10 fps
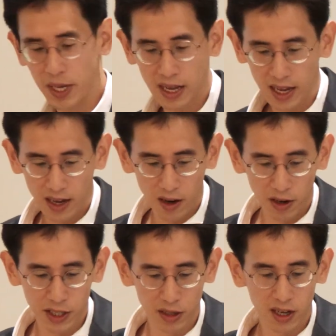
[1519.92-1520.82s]
me,
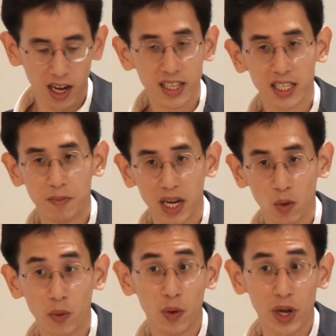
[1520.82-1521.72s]
are still haunted by
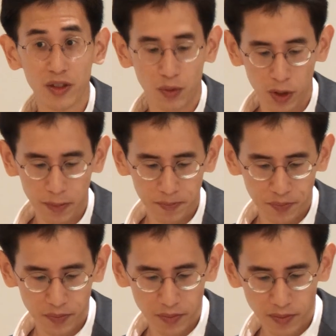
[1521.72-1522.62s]
what we went through,
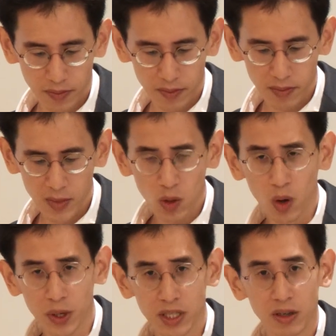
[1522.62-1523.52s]

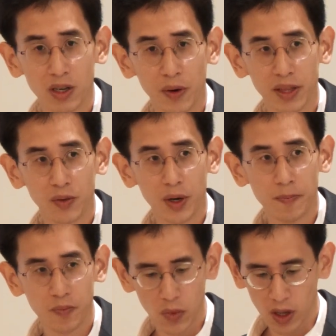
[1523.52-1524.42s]
what we're still going
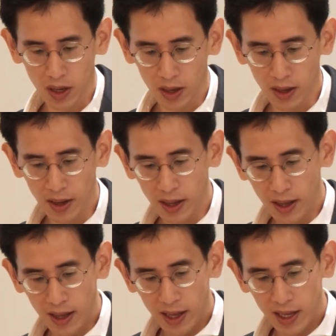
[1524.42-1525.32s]
through.
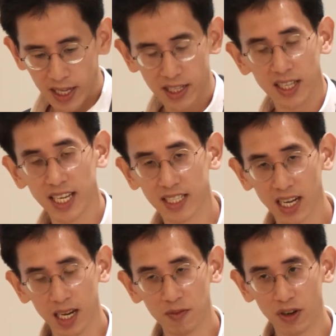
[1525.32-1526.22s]
It's going to take
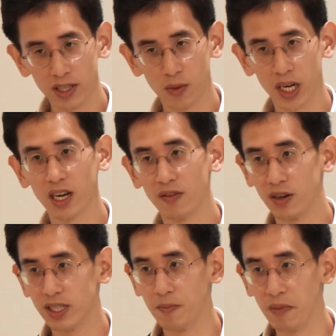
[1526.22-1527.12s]
time for us to
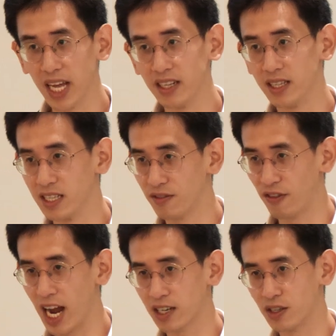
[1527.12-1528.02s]
recover, to mend these
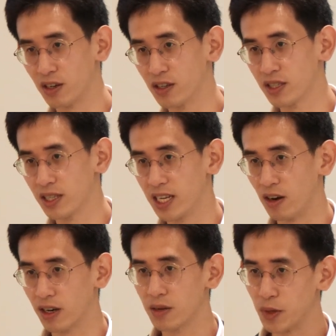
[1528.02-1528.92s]
fractures in
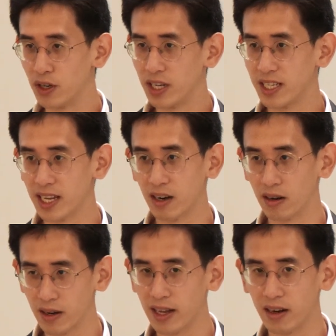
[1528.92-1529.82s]
our communities and
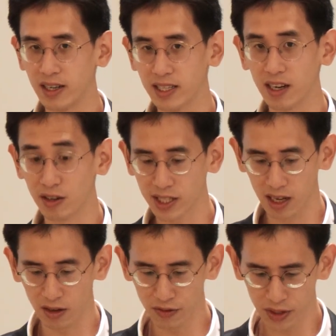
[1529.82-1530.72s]
honestly
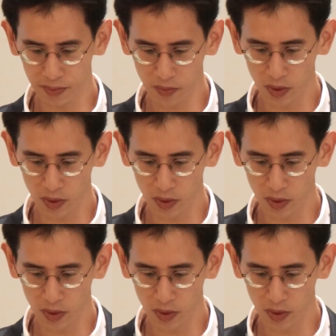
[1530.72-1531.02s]
ourselves,